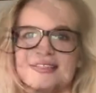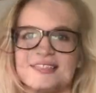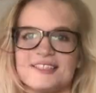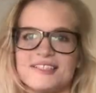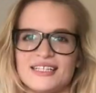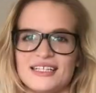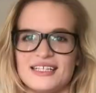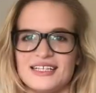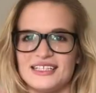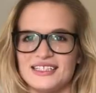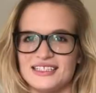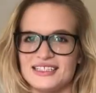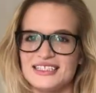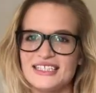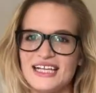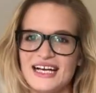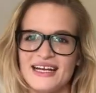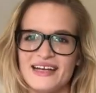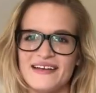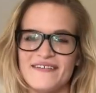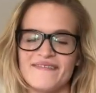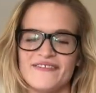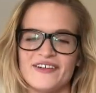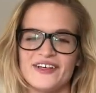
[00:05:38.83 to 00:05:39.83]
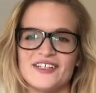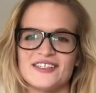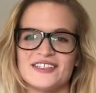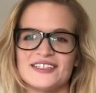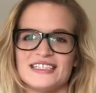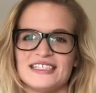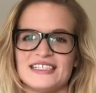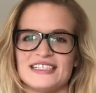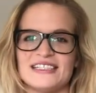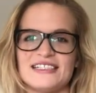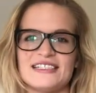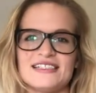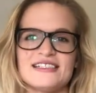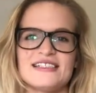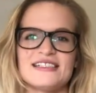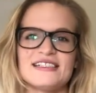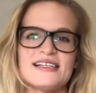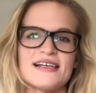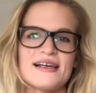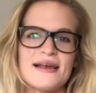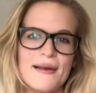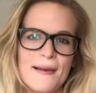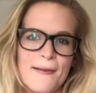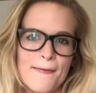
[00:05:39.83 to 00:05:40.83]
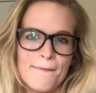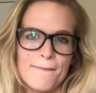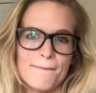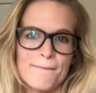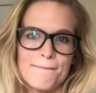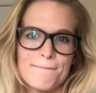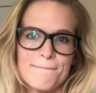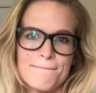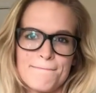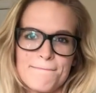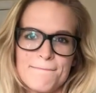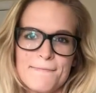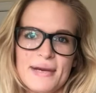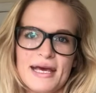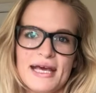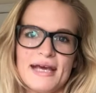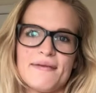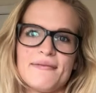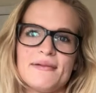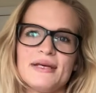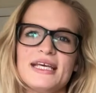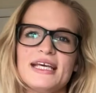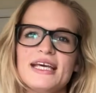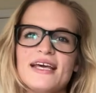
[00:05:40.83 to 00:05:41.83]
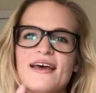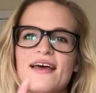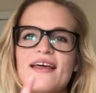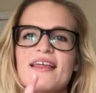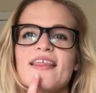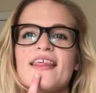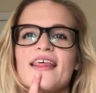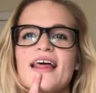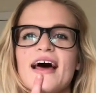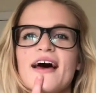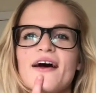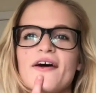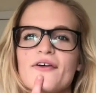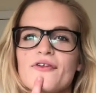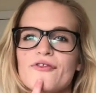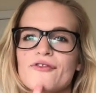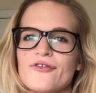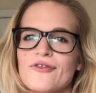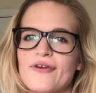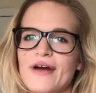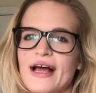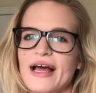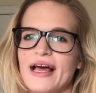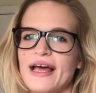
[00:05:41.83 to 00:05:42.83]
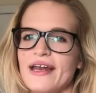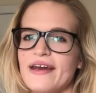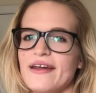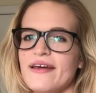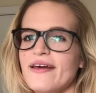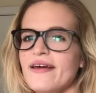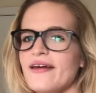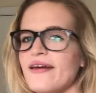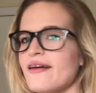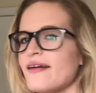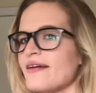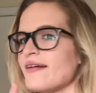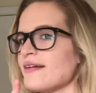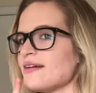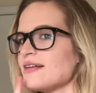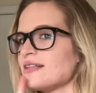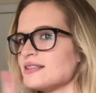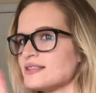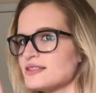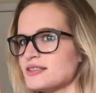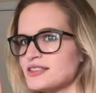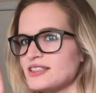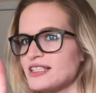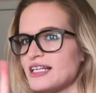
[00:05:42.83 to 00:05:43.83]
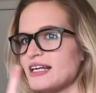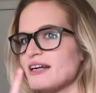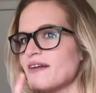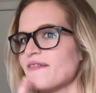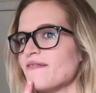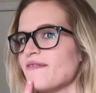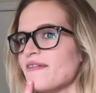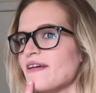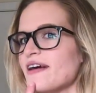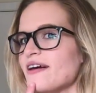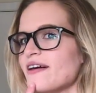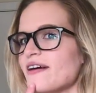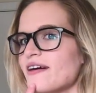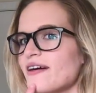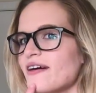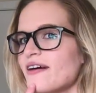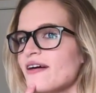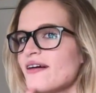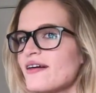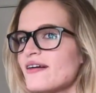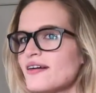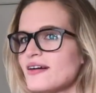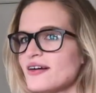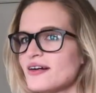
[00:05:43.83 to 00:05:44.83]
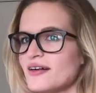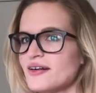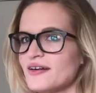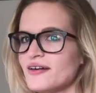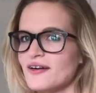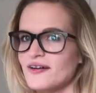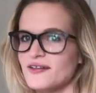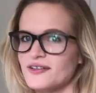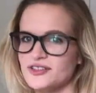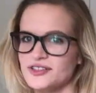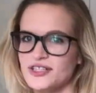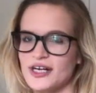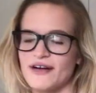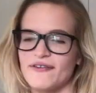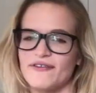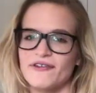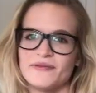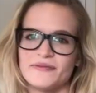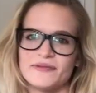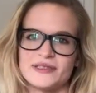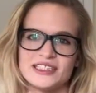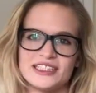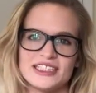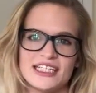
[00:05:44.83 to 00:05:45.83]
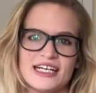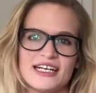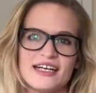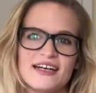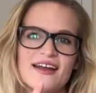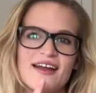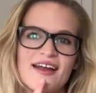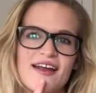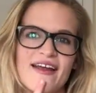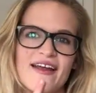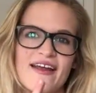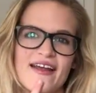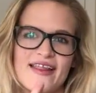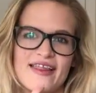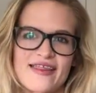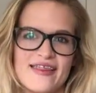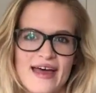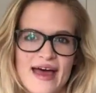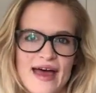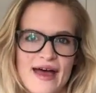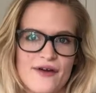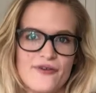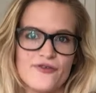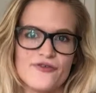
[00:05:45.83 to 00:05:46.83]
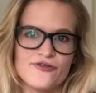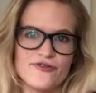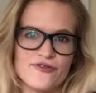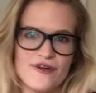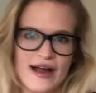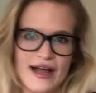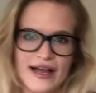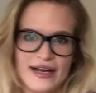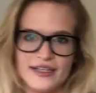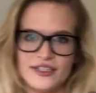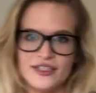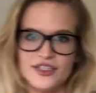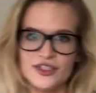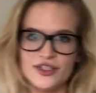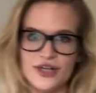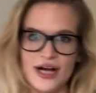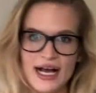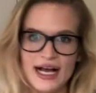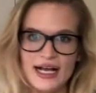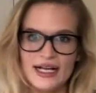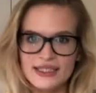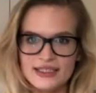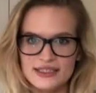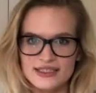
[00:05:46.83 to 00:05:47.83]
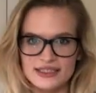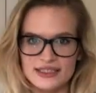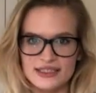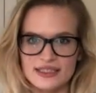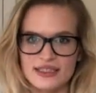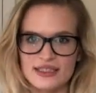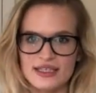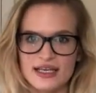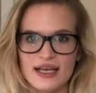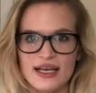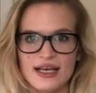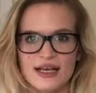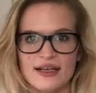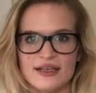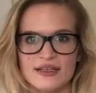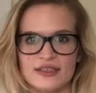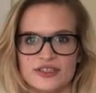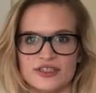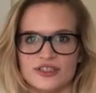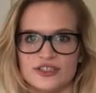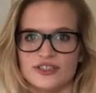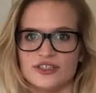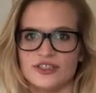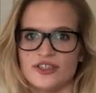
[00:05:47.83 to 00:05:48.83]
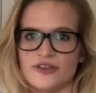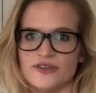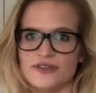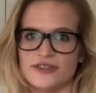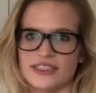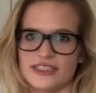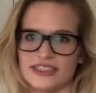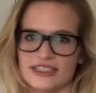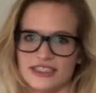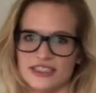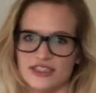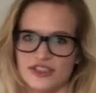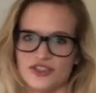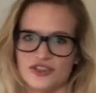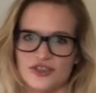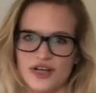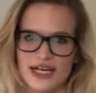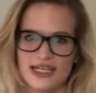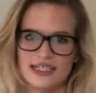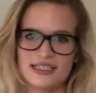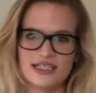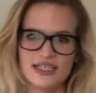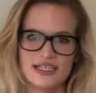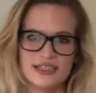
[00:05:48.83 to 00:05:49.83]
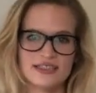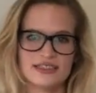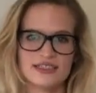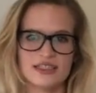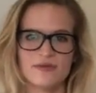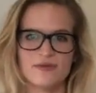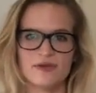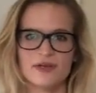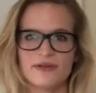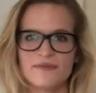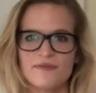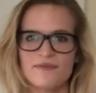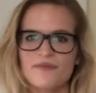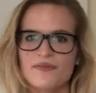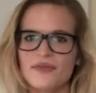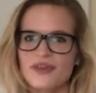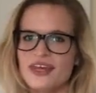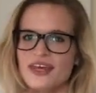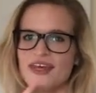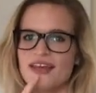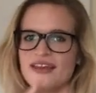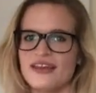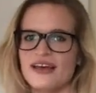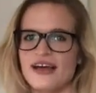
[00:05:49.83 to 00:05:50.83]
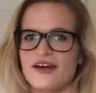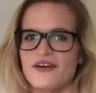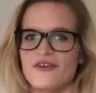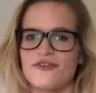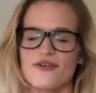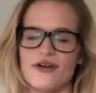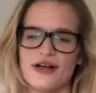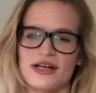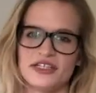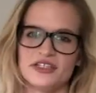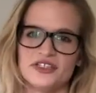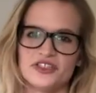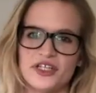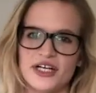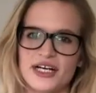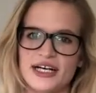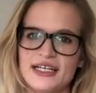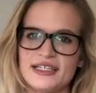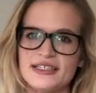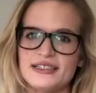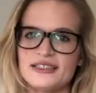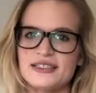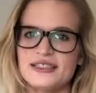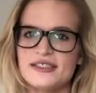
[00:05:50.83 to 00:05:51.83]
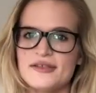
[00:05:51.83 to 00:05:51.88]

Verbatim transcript: So then the second verse is, baby, that red, take a finger, draw from the chin, that red dress you show just a dress on someone, that red dress,